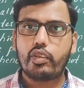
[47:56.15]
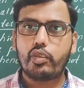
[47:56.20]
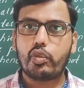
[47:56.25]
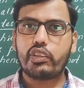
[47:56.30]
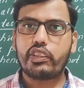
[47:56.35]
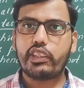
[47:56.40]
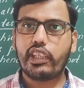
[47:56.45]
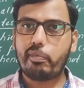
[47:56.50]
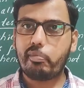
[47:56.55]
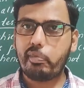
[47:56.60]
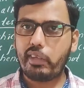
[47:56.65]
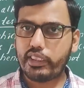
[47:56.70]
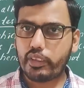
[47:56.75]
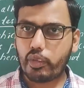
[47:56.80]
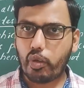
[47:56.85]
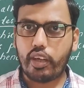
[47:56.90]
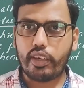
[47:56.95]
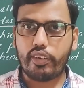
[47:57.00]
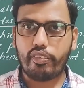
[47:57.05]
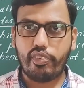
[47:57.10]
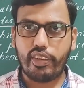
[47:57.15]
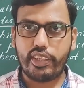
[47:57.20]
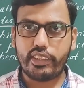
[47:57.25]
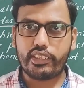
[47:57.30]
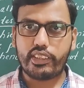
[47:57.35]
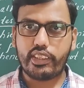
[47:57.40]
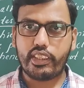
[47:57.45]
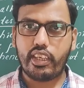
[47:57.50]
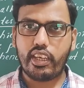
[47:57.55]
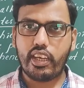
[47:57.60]
So shape is not
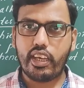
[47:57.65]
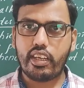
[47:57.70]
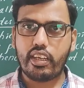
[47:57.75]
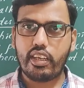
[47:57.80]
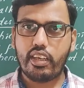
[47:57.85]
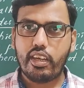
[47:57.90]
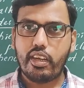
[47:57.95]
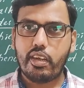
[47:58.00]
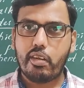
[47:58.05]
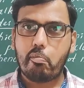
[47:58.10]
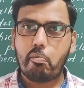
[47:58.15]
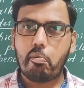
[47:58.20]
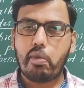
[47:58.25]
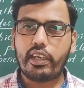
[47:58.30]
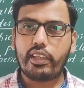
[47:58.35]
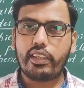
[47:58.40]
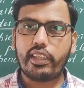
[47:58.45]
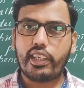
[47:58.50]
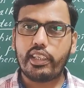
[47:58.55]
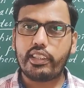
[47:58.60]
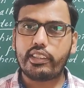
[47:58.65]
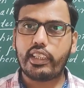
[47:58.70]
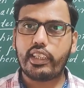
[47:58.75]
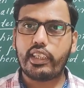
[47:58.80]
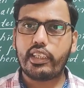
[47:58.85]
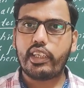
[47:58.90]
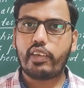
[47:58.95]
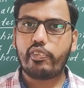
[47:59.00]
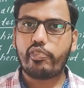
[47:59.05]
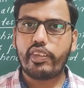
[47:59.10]
fixed here, but there is
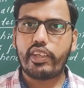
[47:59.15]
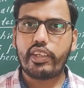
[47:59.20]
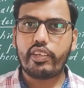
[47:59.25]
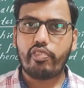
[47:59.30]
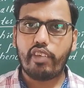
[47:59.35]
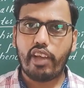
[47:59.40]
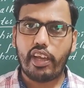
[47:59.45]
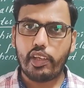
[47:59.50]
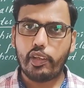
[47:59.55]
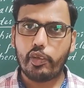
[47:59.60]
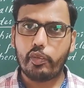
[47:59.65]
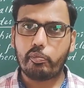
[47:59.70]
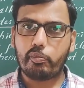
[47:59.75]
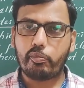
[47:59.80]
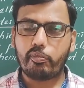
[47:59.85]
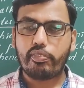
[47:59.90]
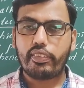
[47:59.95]
a definite volume.